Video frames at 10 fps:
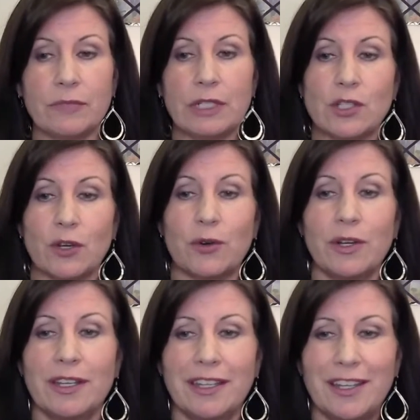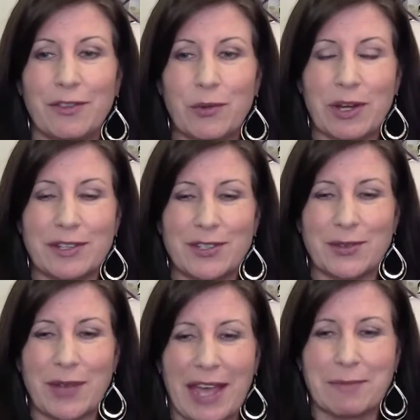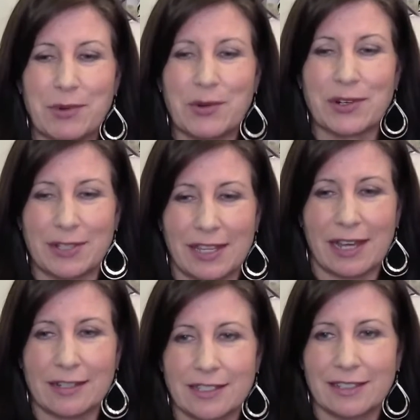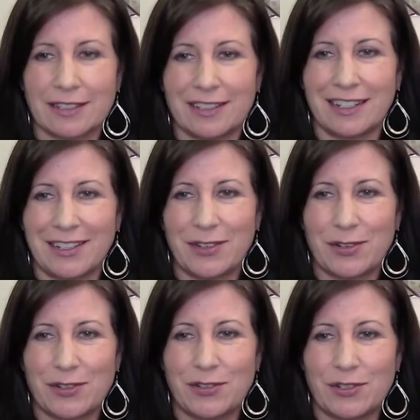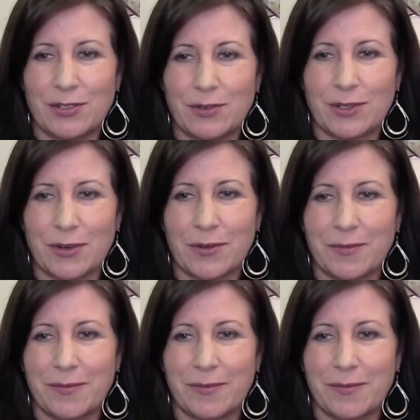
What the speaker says: So if you want to add more to that, I encourage you to do so.